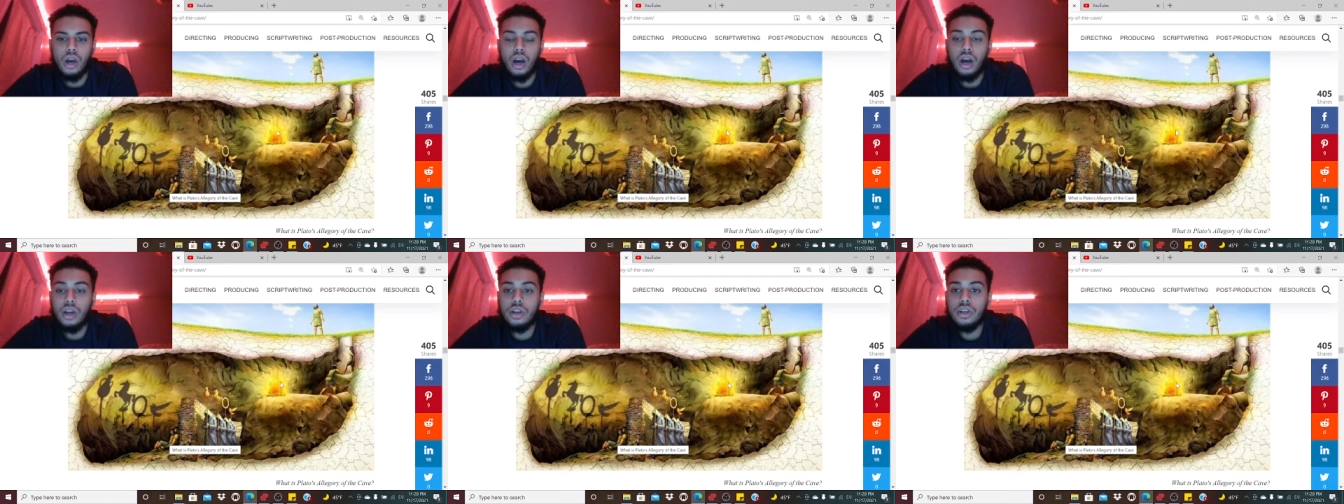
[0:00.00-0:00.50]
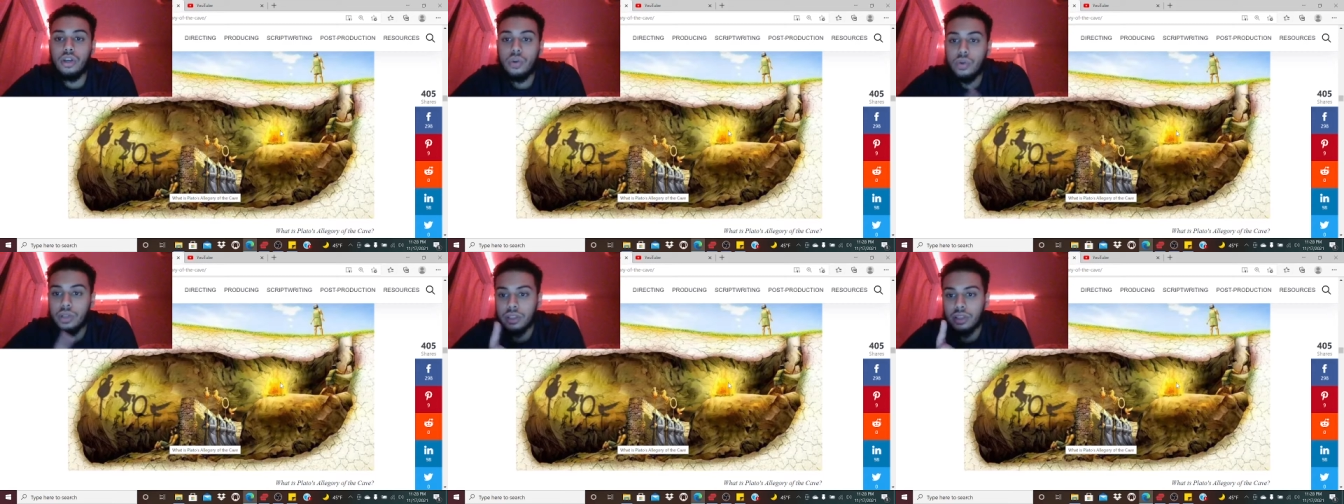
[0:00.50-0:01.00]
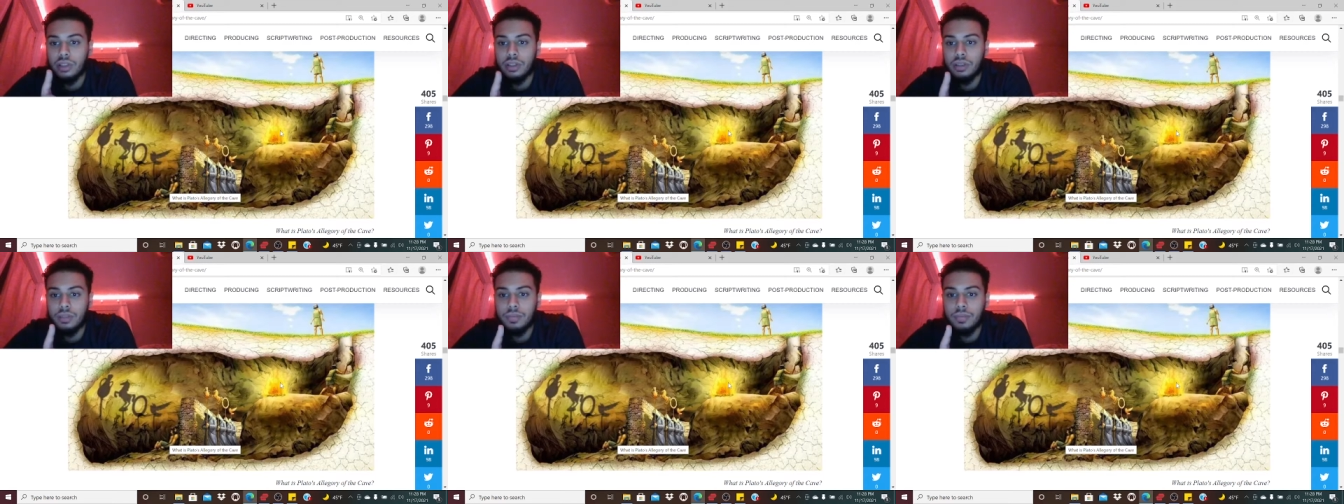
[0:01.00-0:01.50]

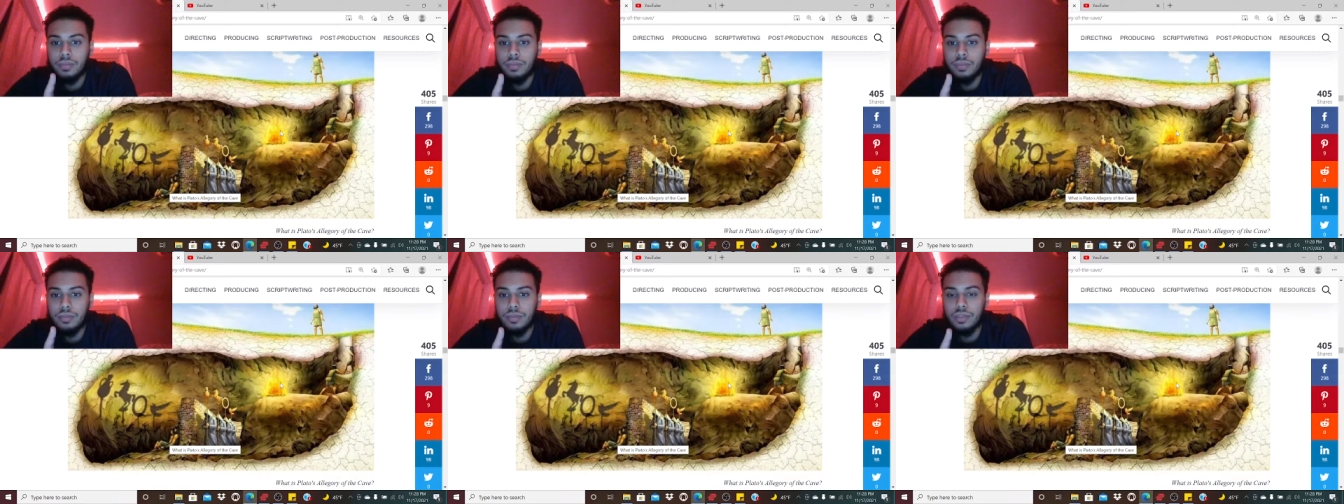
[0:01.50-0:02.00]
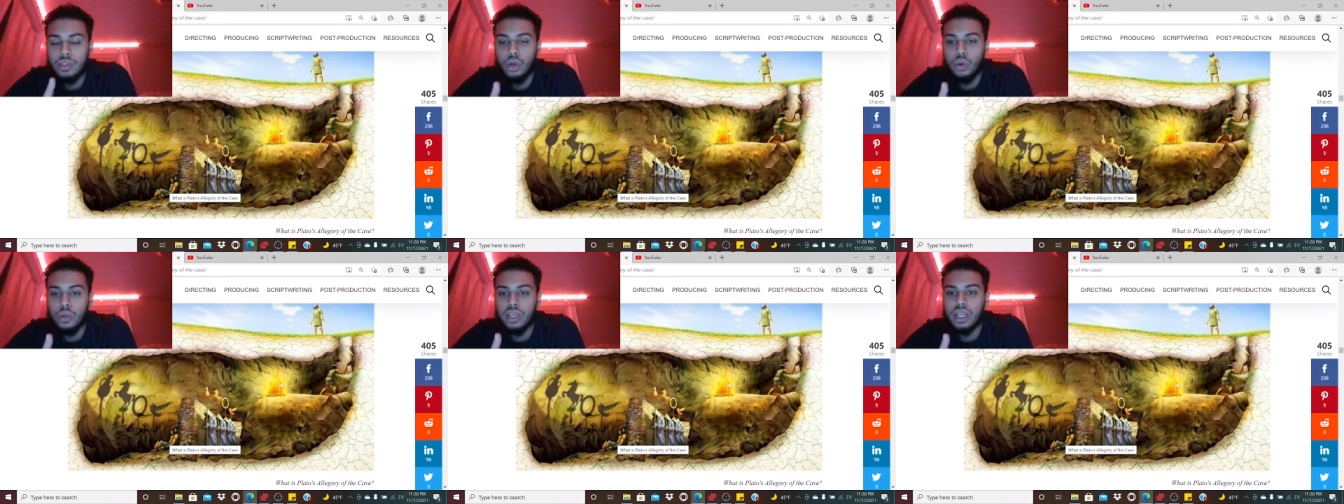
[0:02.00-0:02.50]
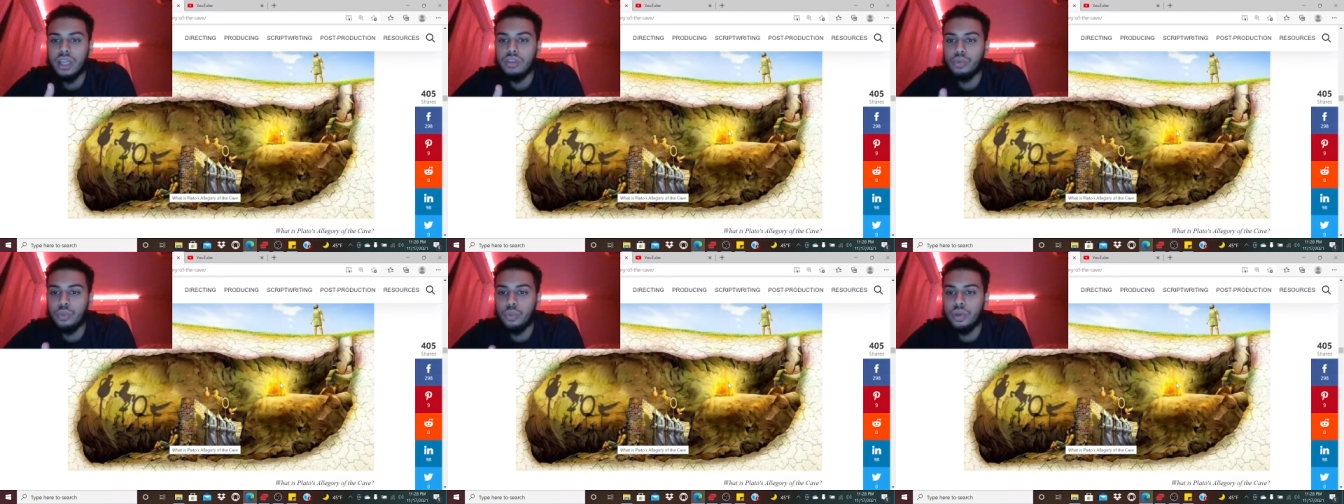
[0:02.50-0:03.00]
Unknowingly, knowing if
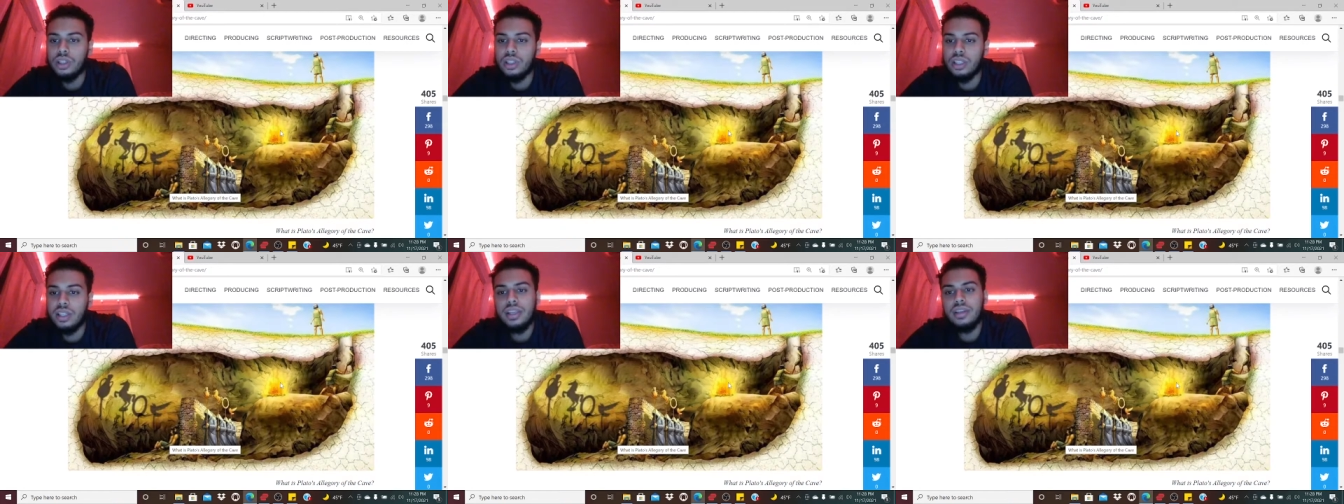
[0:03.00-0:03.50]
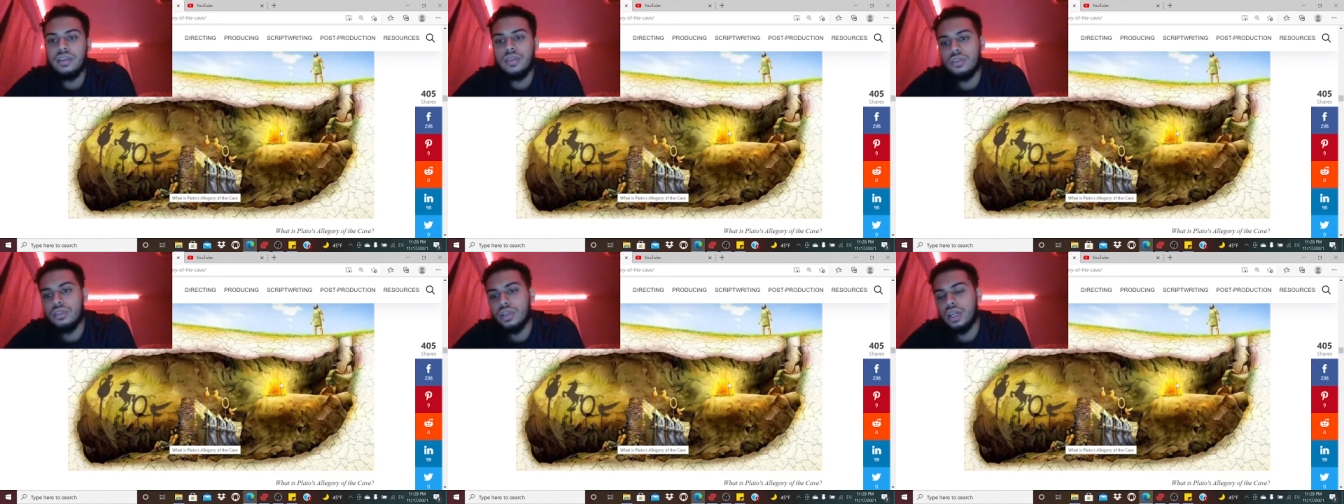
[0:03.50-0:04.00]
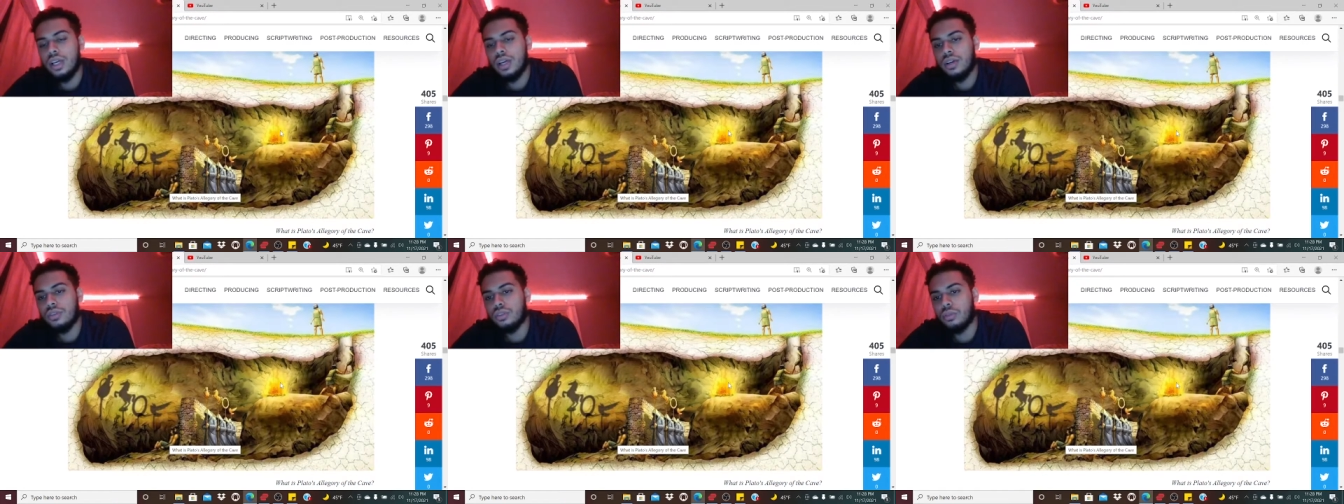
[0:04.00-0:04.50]
we leave
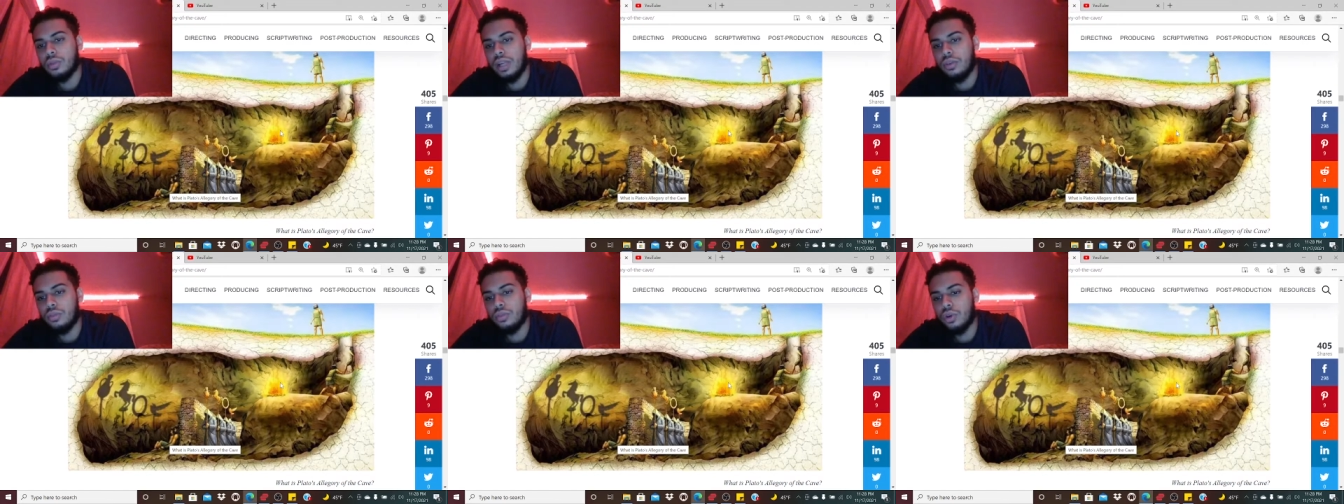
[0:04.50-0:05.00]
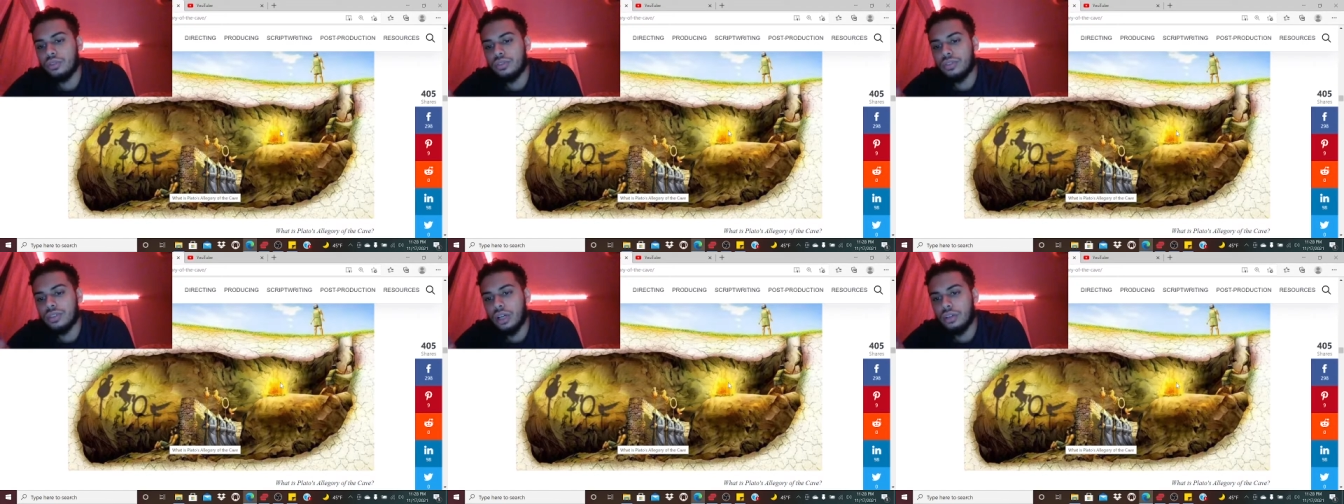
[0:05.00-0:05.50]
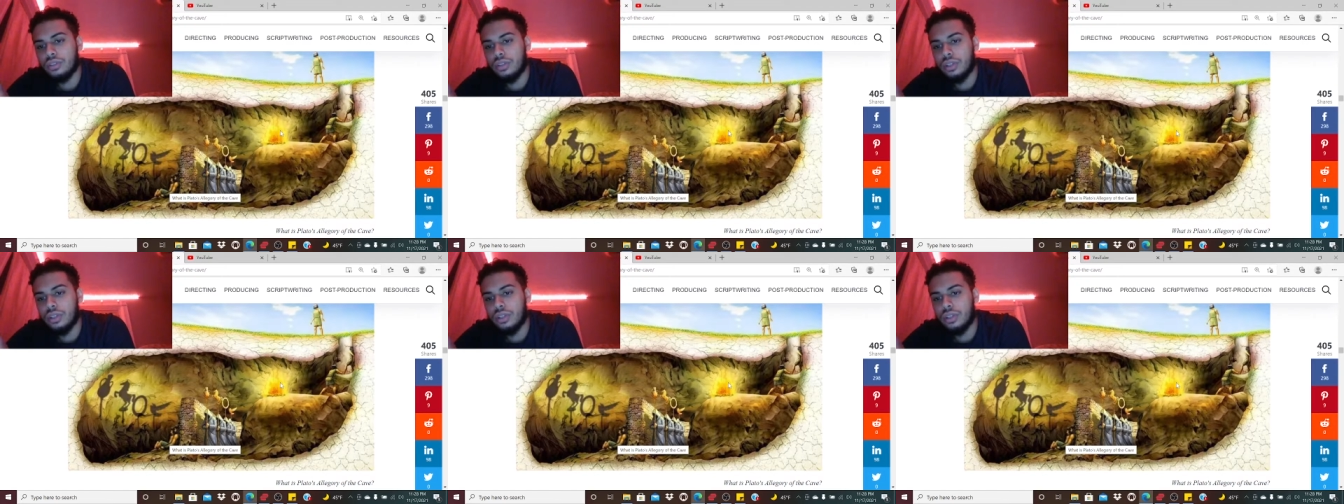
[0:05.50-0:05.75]
from that wealth of, of,